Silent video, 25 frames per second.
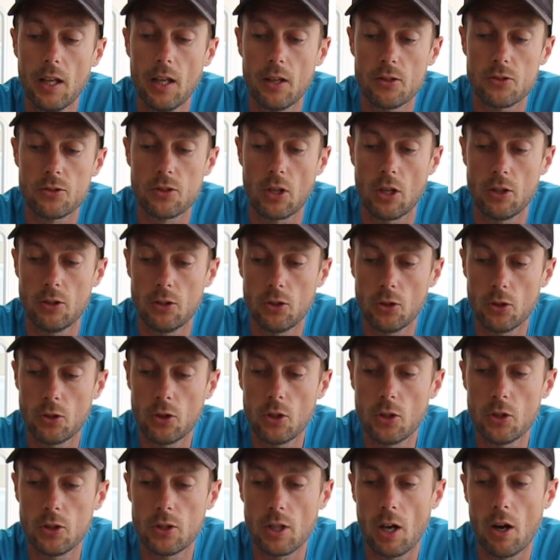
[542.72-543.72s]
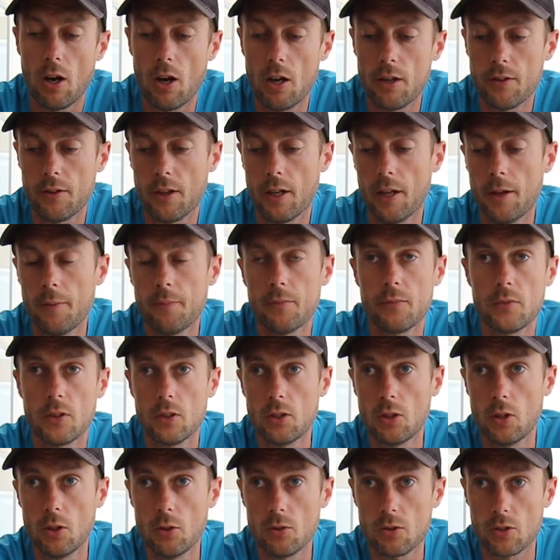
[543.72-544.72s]
So you could either
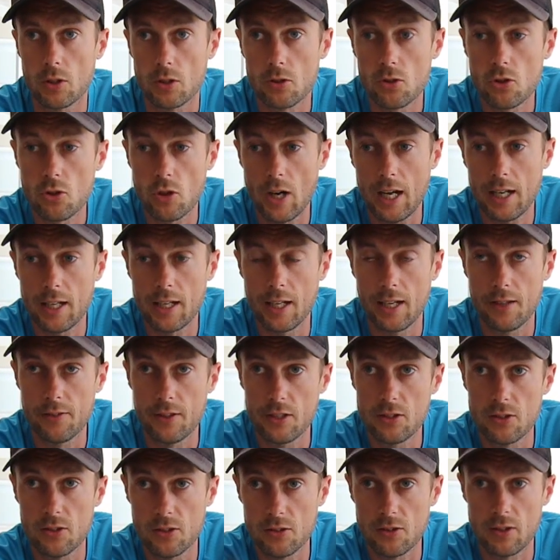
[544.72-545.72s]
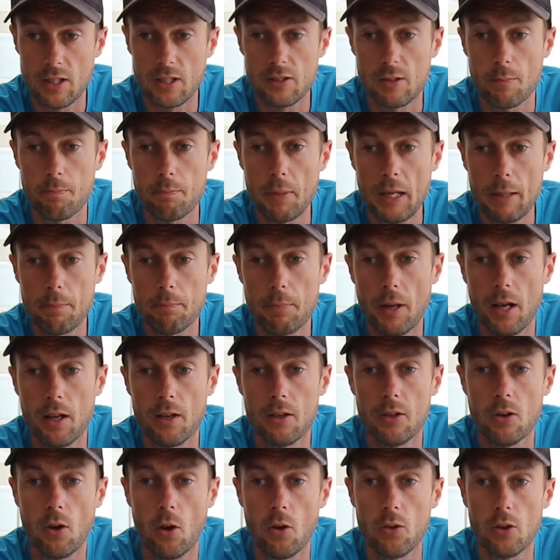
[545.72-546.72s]
use the tracker, and there's a big
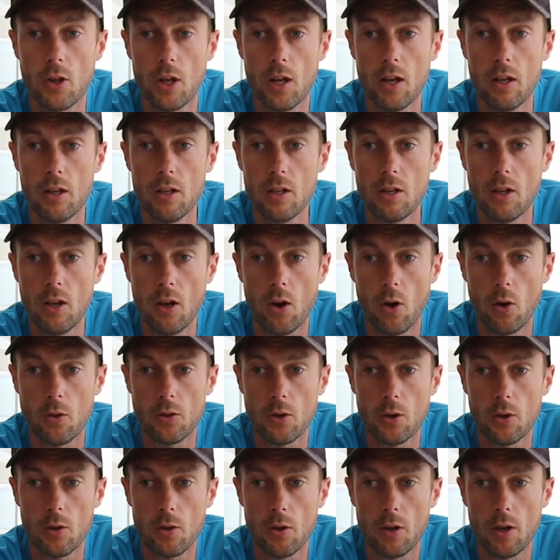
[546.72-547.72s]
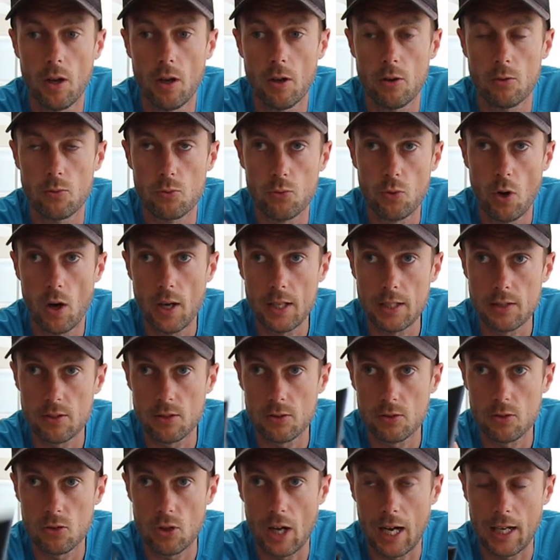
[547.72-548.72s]
button on the right
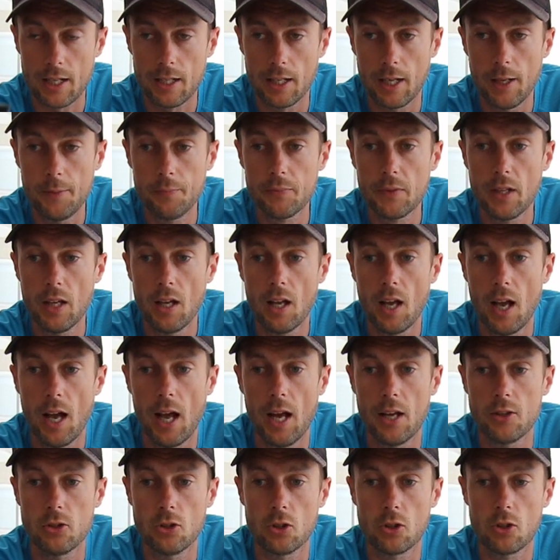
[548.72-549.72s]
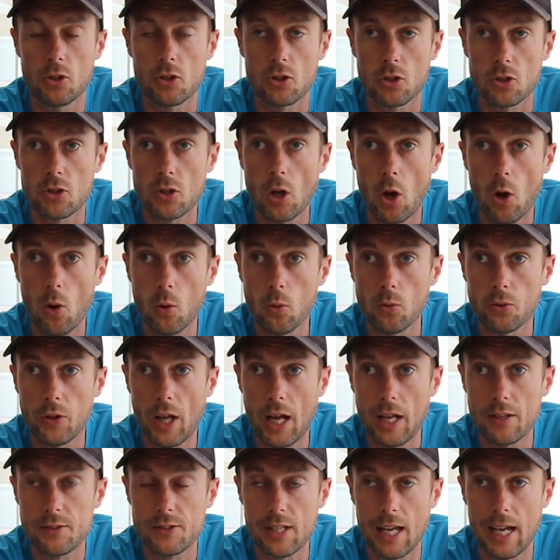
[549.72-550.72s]
tracker, and you can just hold
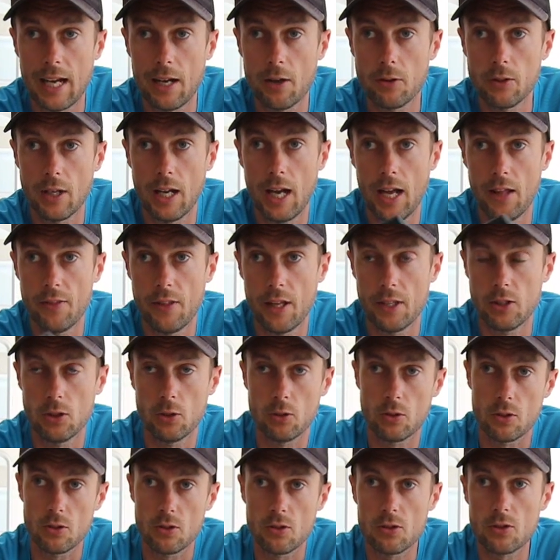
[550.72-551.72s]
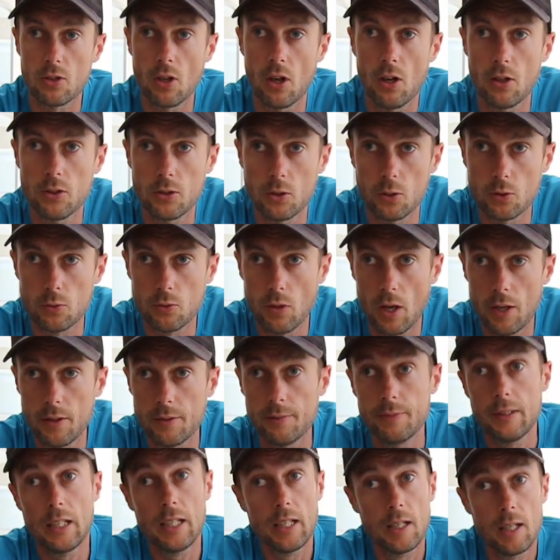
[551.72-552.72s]
that down, and then you can start your run,
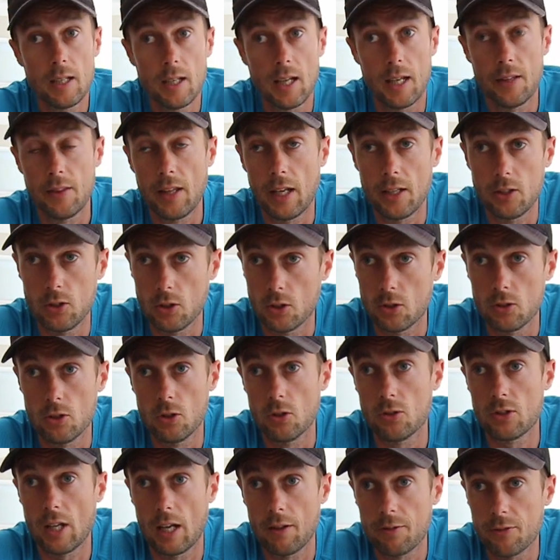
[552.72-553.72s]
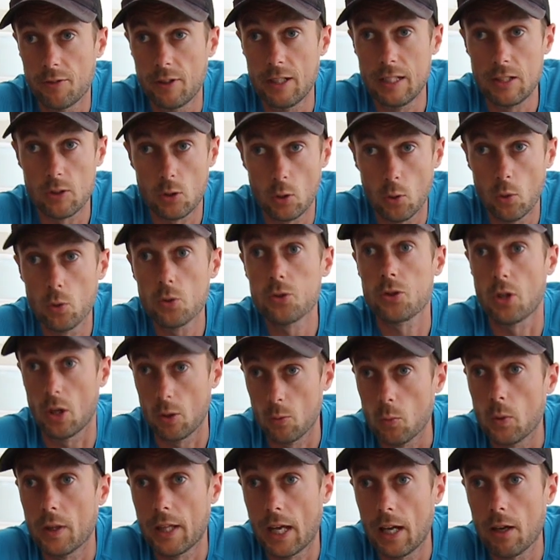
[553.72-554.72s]
and that you can use that for indoor, so
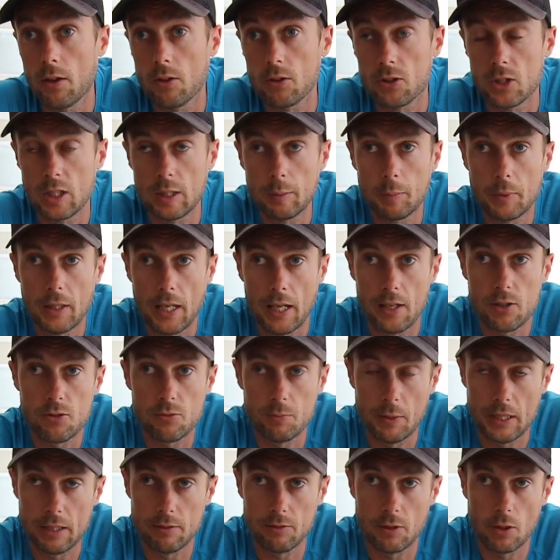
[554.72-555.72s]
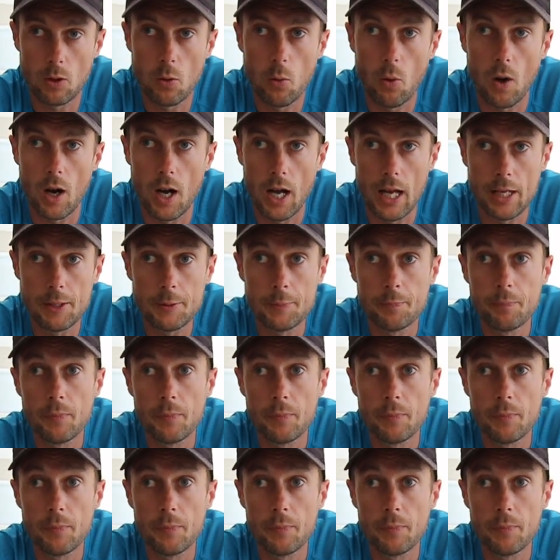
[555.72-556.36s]
without GPS being required.